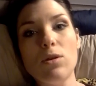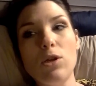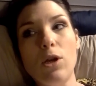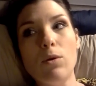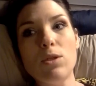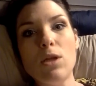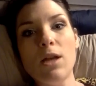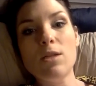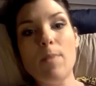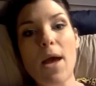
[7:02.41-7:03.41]
you know, it's
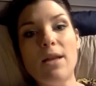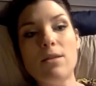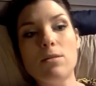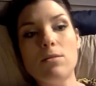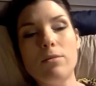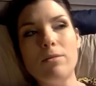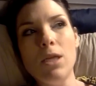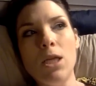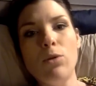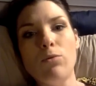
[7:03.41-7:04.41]
not as bad as
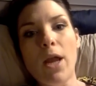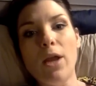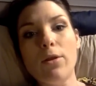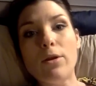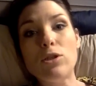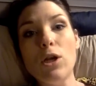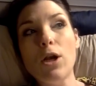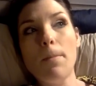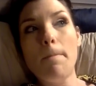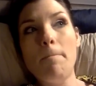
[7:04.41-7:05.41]
eating regular
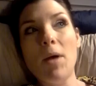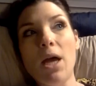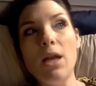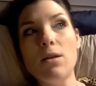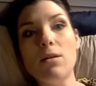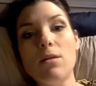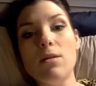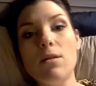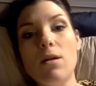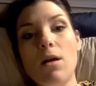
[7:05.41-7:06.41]
sugar, but
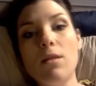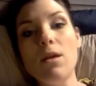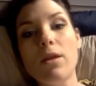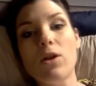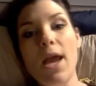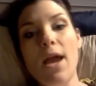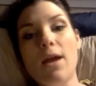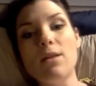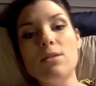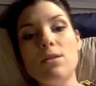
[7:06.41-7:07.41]
on the other
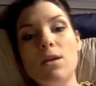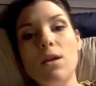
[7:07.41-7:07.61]
hand,